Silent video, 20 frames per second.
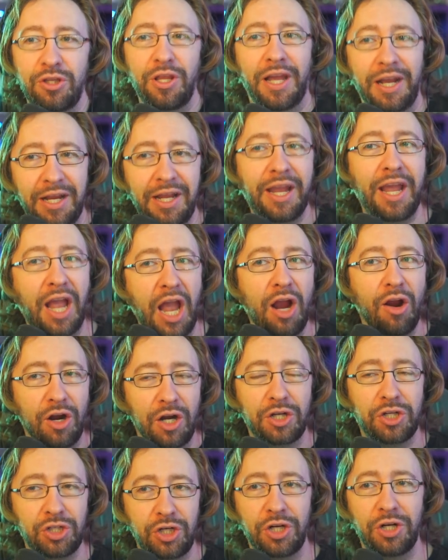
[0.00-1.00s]
like
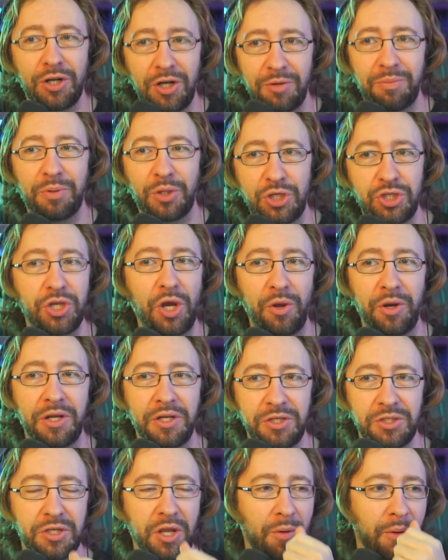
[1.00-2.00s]
character
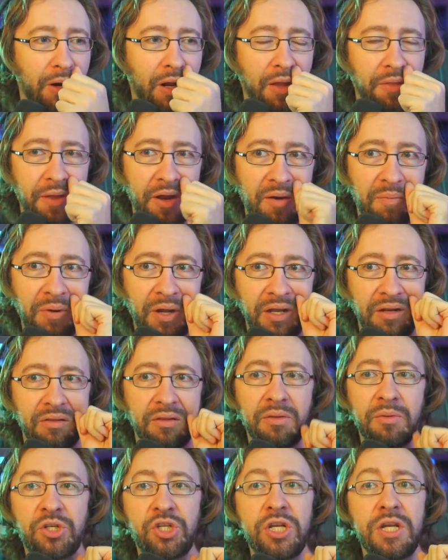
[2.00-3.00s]
personas going on there. But
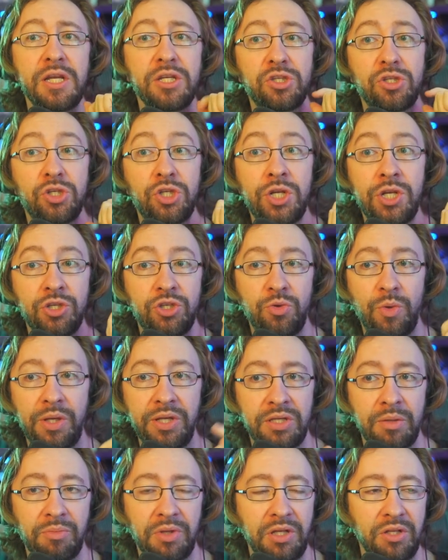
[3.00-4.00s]
she is she is doing
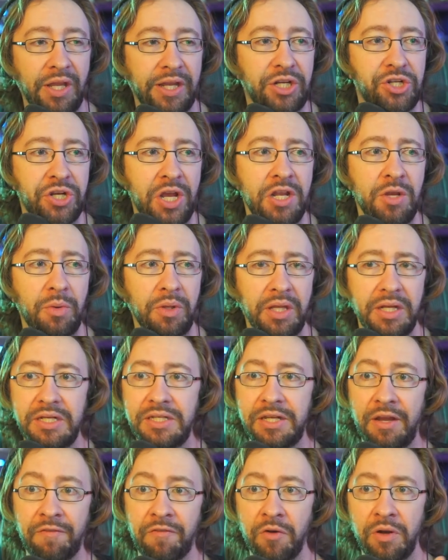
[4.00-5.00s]
something like genuinely
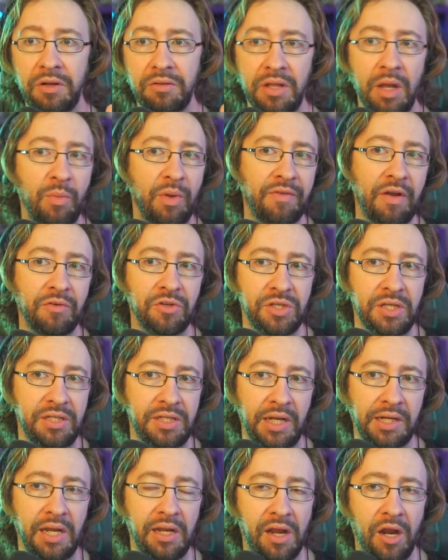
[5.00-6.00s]
different than we've ever seen
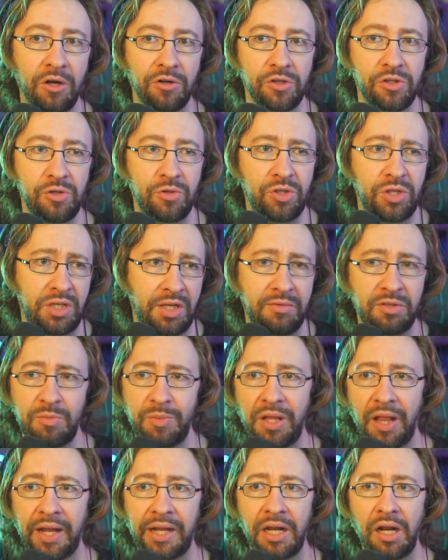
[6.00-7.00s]
Tekken characters do. She seems to
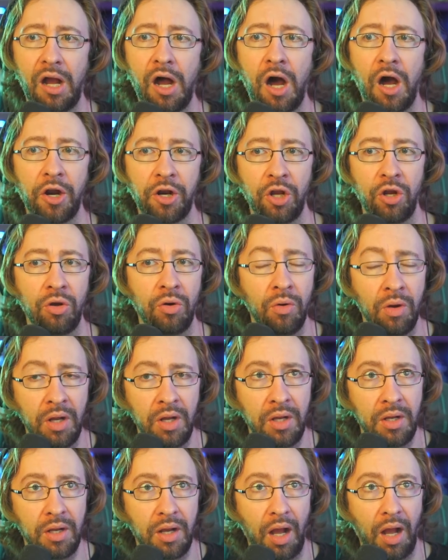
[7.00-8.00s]
be like an auto,
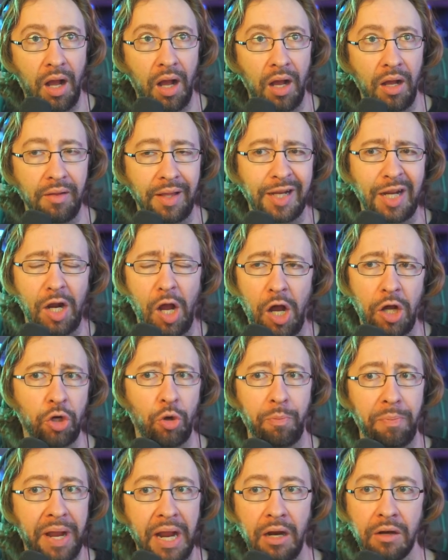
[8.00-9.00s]
uh, like an
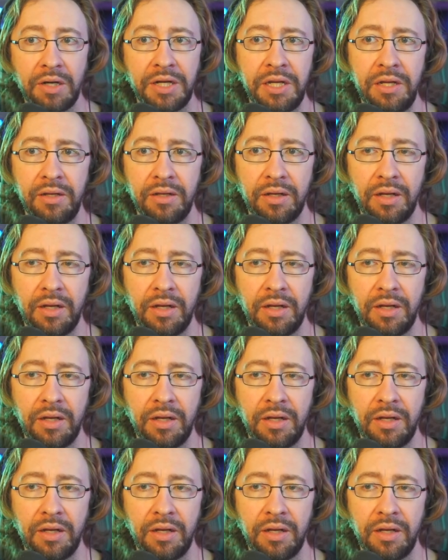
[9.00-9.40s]
auto parry